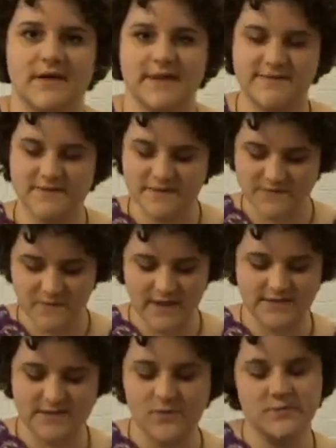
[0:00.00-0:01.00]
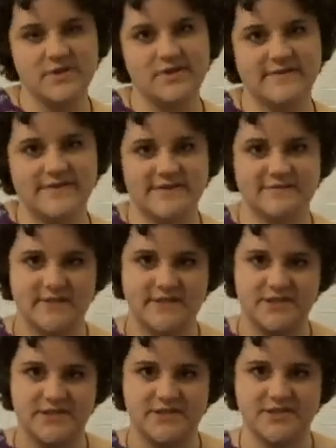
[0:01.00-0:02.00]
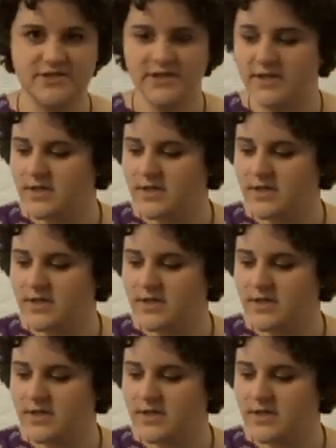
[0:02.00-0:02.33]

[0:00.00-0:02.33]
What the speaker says: So this one I don't believe is a vintage